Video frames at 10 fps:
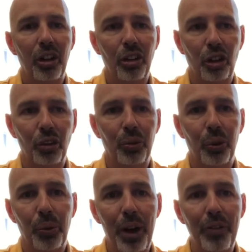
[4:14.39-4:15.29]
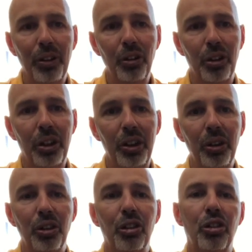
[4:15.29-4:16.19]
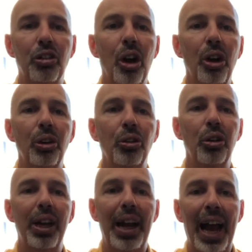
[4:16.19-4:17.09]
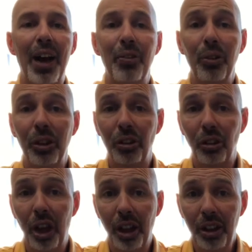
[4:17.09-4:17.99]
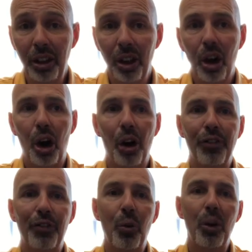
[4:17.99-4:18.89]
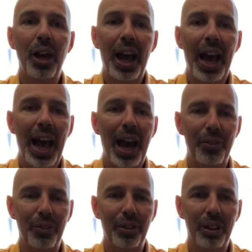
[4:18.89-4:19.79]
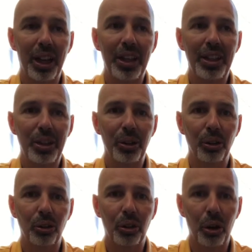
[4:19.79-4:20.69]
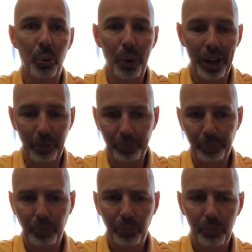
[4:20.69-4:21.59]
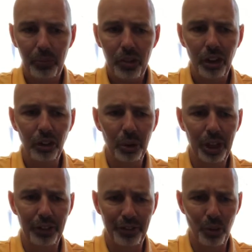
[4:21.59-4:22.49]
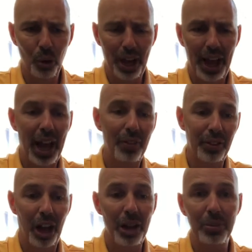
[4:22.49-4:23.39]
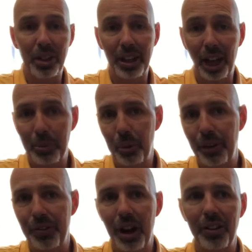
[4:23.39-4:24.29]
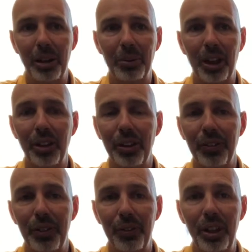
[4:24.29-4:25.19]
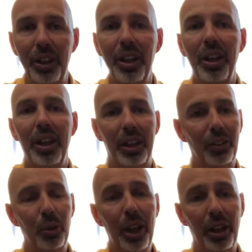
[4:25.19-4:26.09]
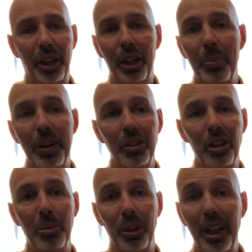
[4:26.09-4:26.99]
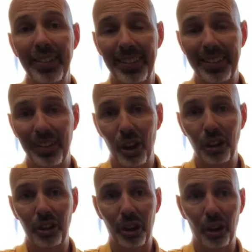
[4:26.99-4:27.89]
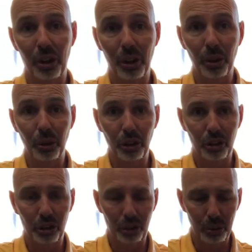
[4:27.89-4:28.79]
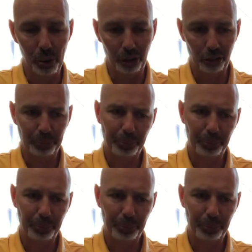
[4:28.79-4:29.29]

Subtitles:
Just for reference, the nearest stars after the sun are 4.5 light years away. So again, 4.5 times that 9.5 times 10 to the 15 gives you, again, an immense number. And that's the stars that are closest to us.